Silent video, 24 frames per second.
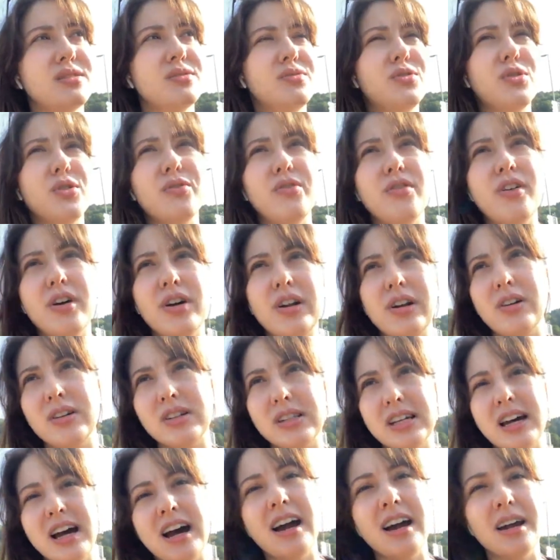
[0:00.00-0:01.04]
for a very long
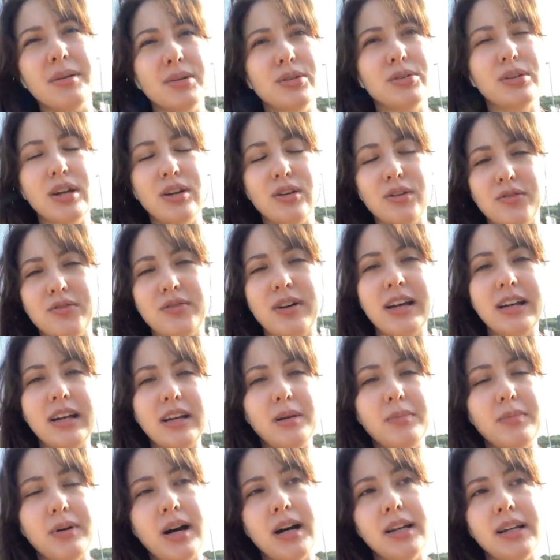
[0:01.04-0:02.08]
time and you cannot find
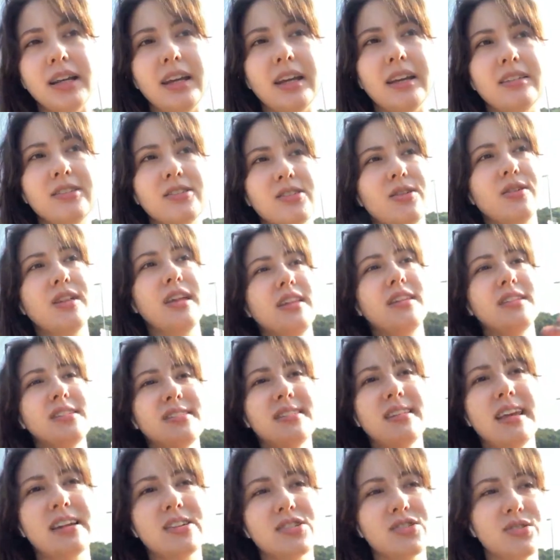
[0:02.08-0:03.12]
anybody, so then the
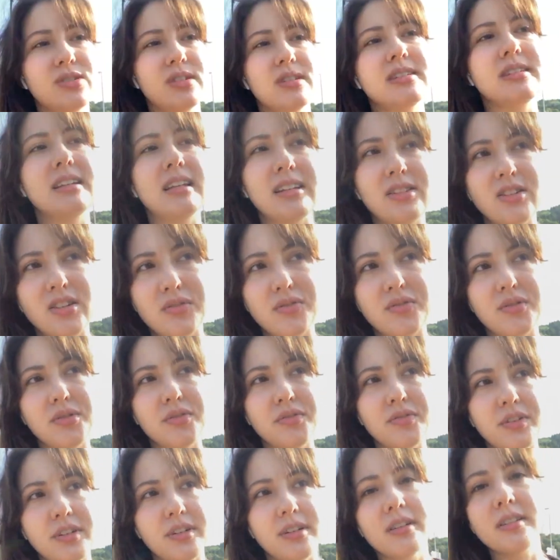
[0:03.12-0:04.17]
sexual instinct is not
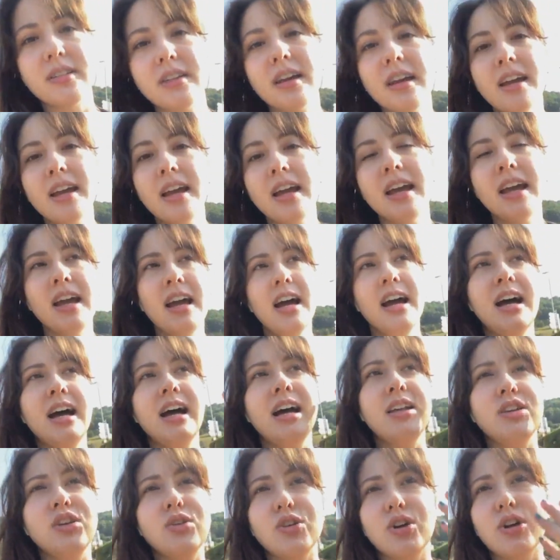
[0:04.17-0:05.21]
fulfilled.
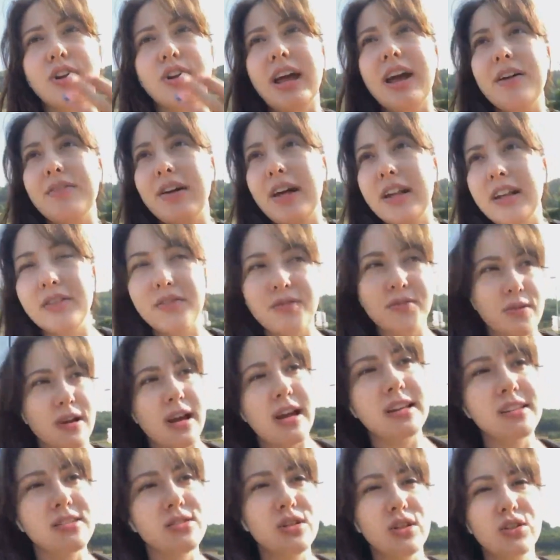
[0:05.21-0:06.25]
You don't have any
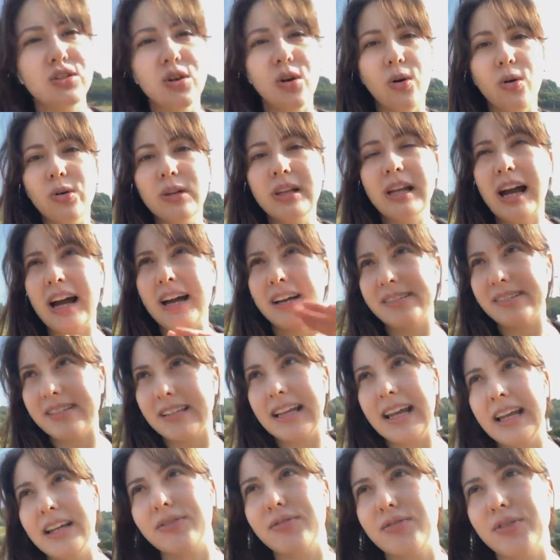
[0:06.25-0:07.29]
friends, you're totally
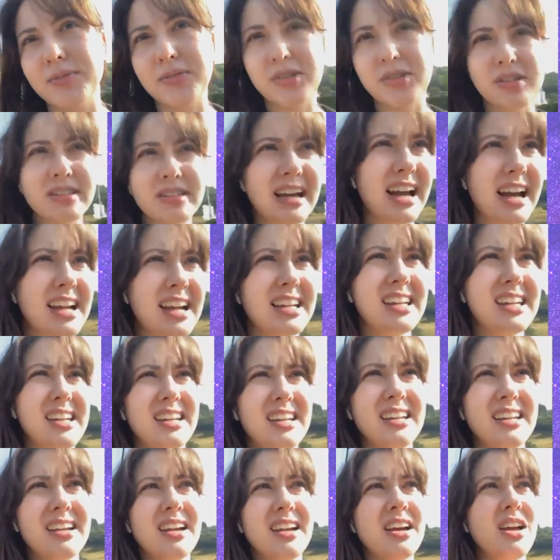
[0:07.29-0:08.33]
isolated from
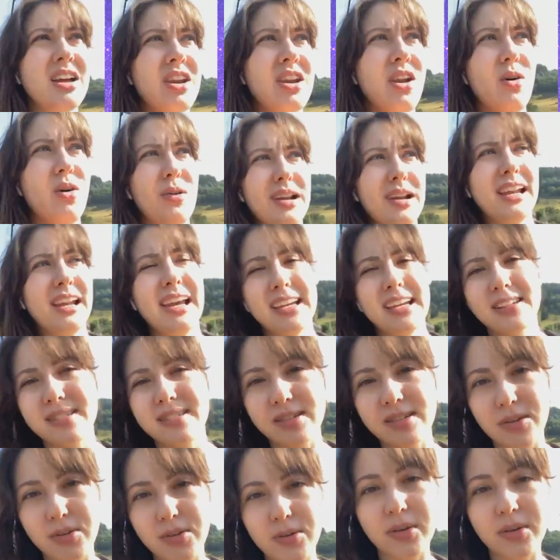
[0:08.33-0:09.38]
society, no one likes
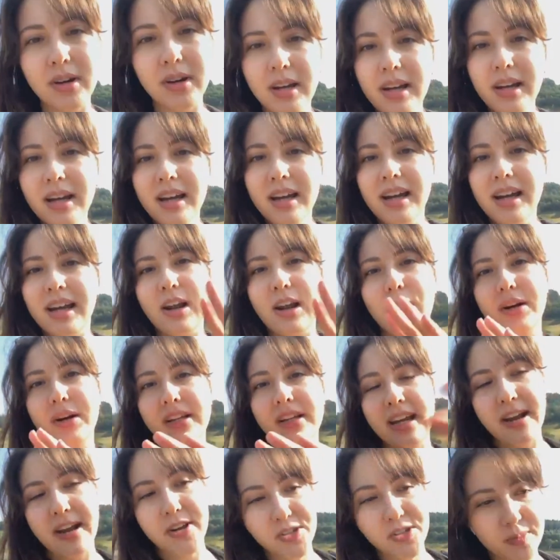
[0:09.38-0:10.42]
you, no one
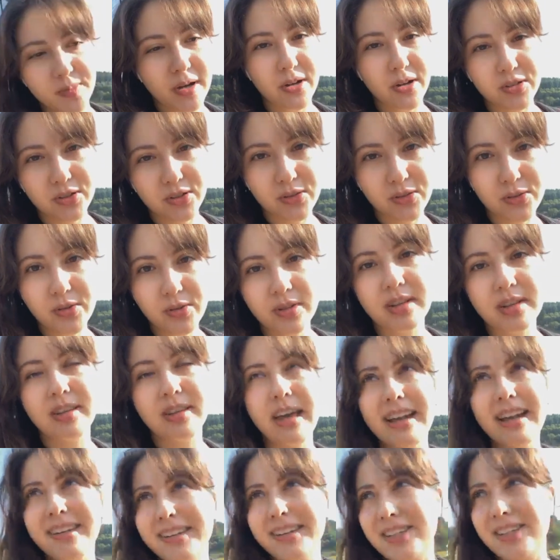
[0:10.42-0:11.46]
cares about you,
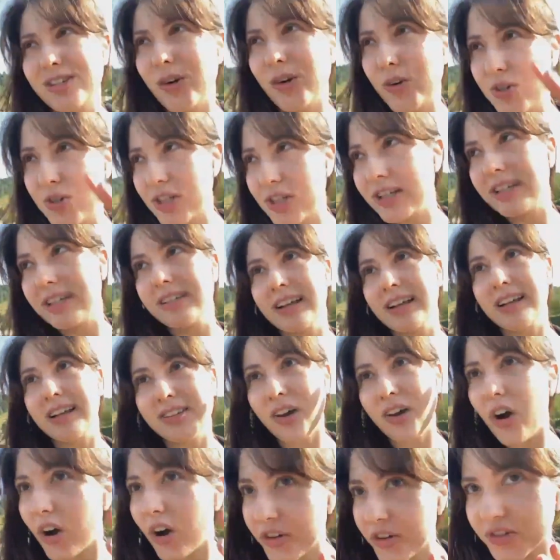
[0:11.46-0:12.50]
then the social instinct is
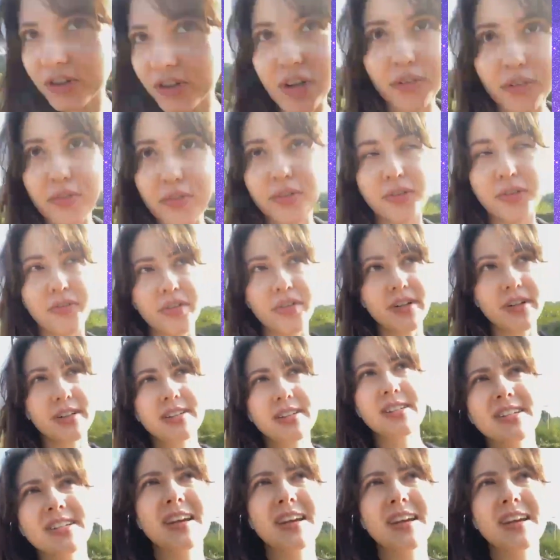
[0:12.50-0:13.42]
also not fulfilled.